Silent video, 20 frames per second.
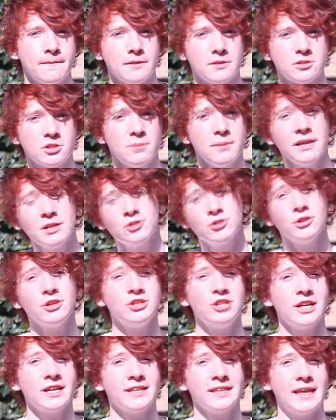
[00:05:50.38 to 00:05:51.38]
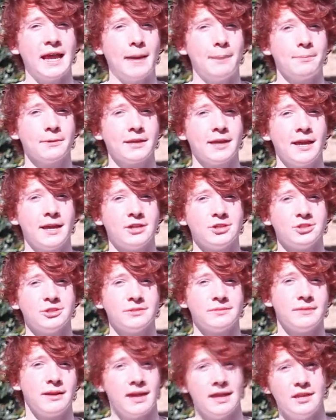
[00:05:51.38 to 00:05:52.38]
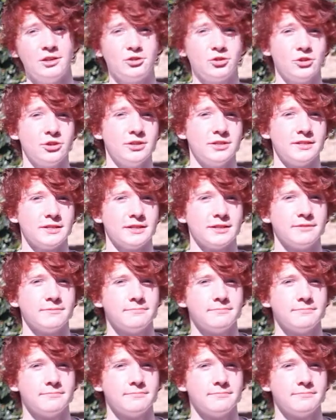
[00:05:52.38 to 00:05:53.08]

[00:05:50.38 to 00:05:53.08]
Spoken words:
So make sure you check out the application and enjoy using it.